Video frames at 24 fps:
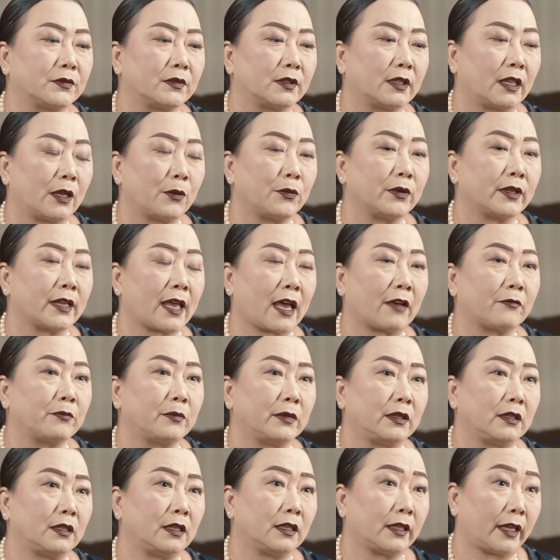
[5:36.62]
They would have
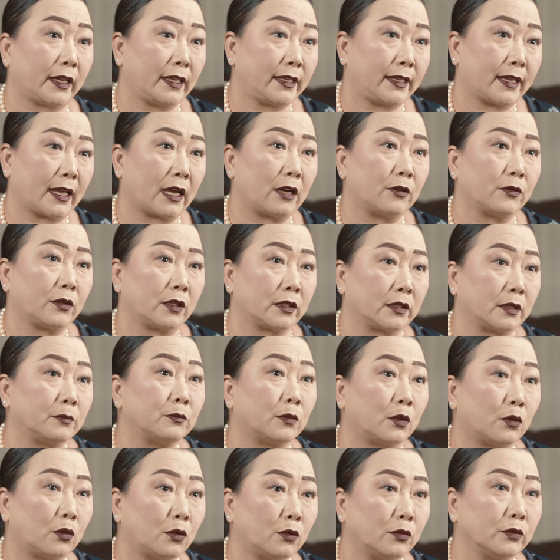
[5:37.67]
me lay down on the
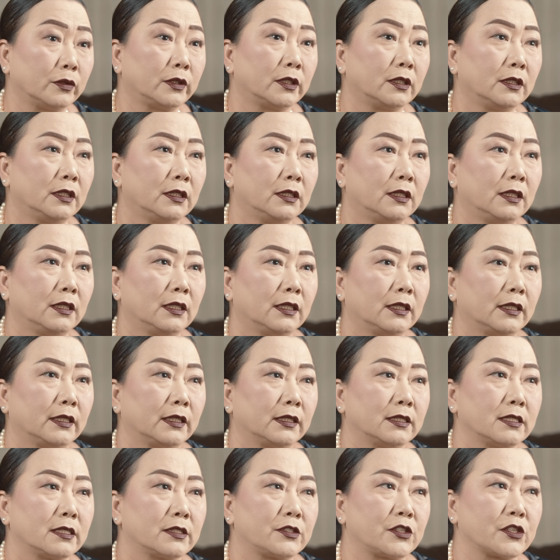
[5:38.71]
mold
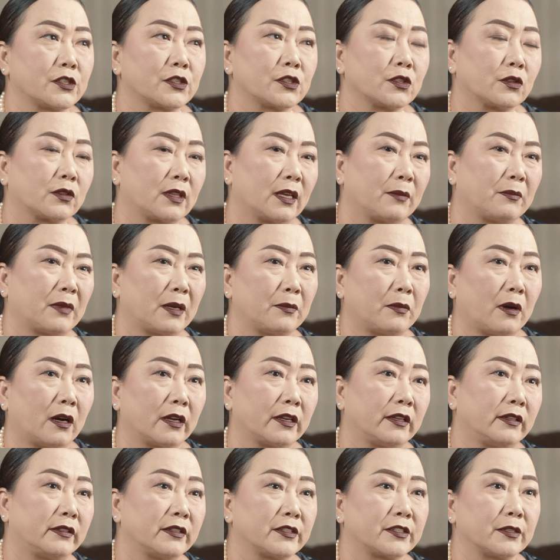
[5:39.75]
just so that my
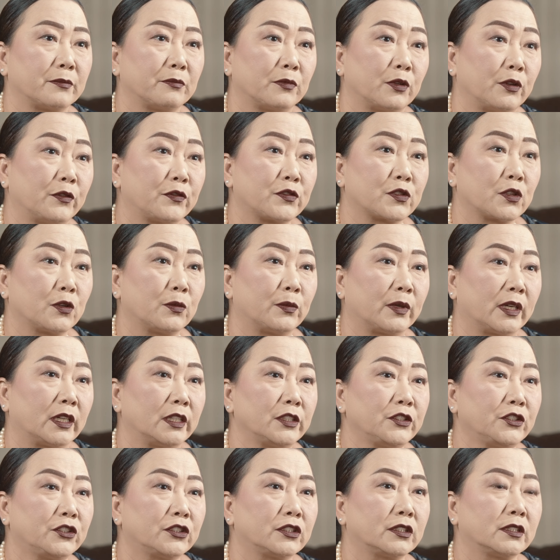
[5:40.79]
body doesn't move so
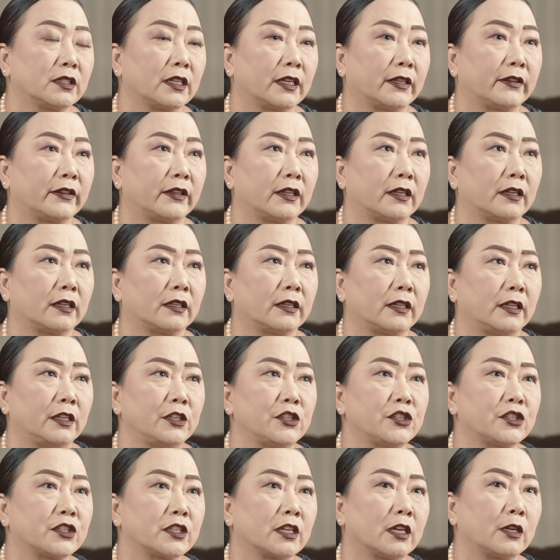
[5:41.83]
much. And then
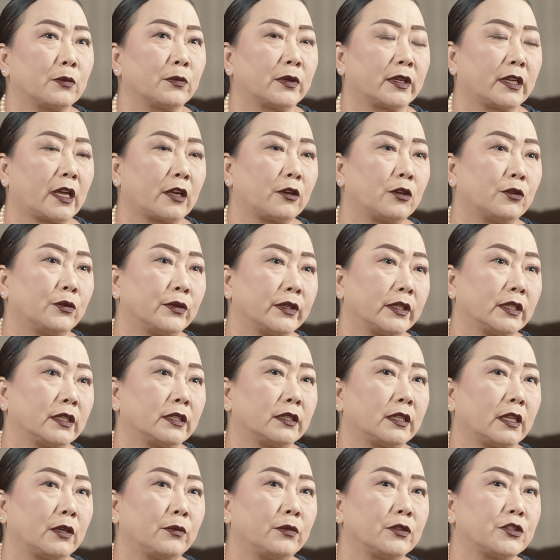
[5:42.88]
each time when I go
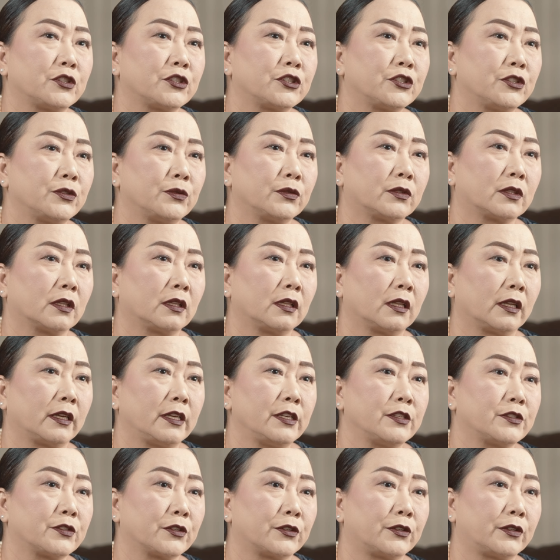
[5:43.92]
in, they would shoot the
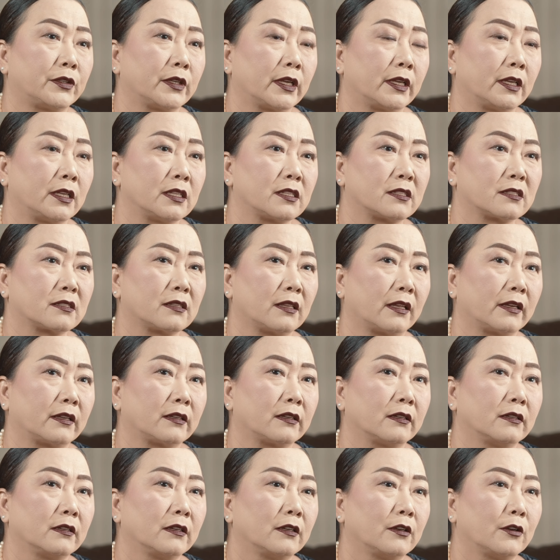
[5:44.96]
laser, and it's like
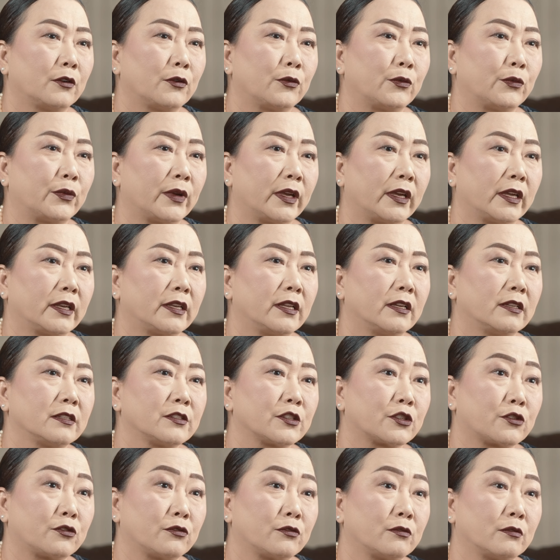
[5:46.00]
red
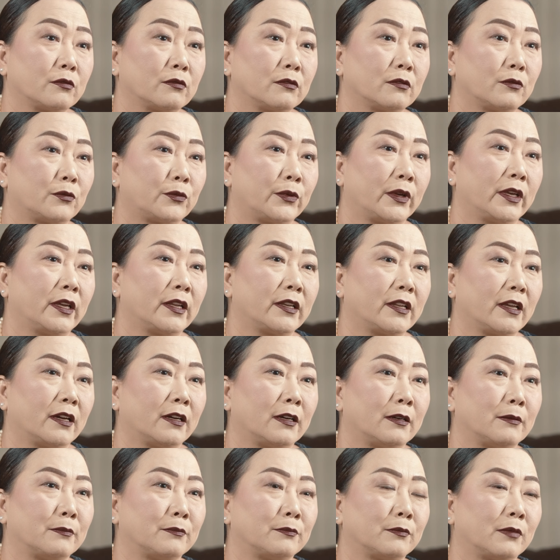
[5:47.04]

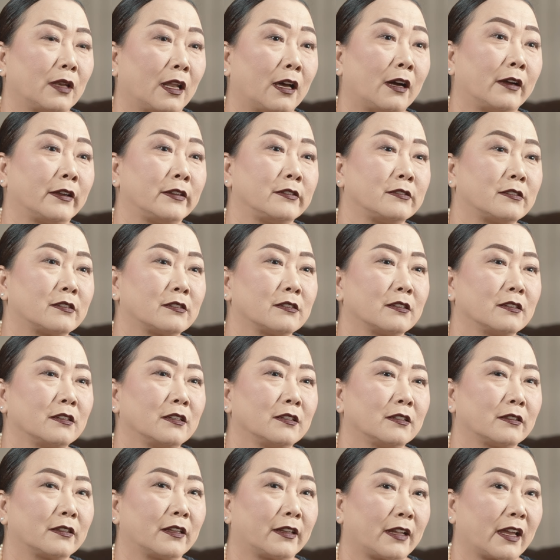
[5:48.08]
lines
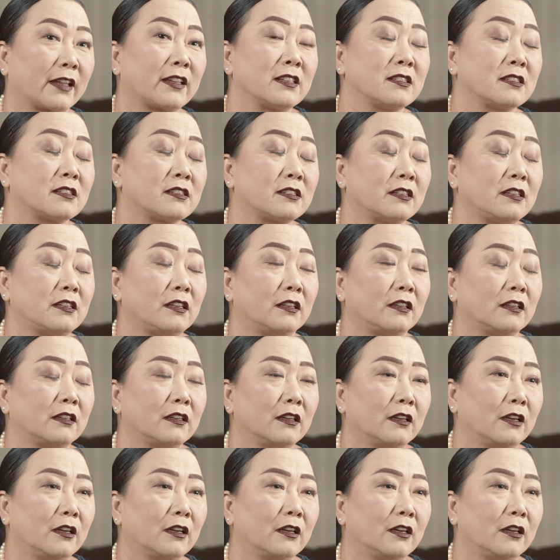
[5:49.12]
that I can see.